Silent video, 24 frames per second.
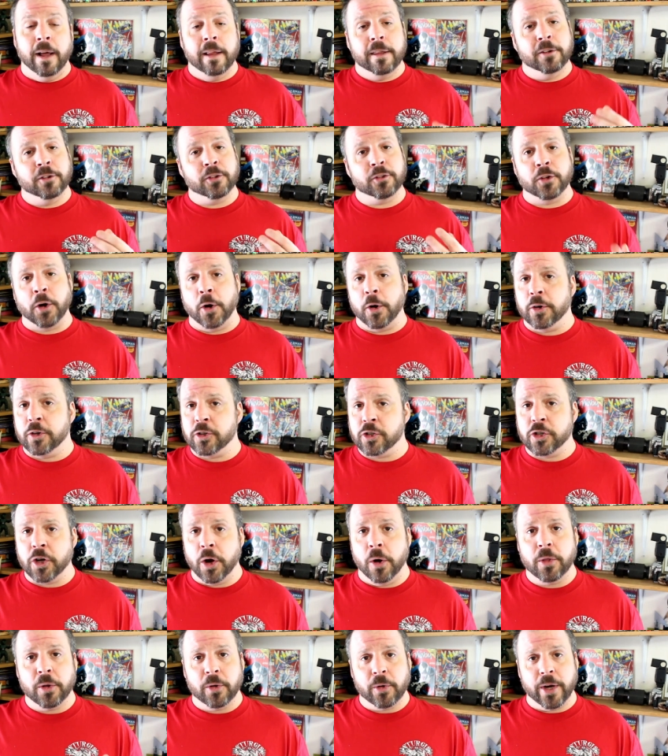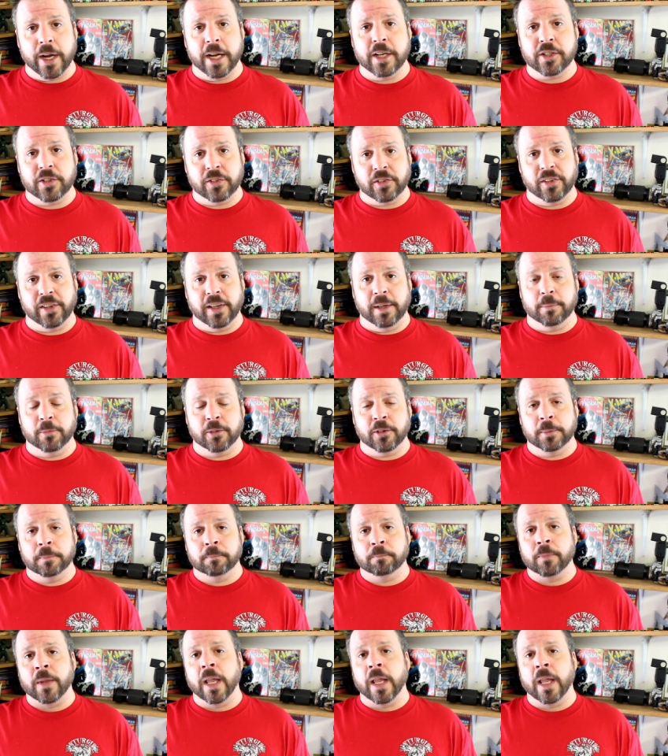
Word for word: They're starting to show their age, it seems.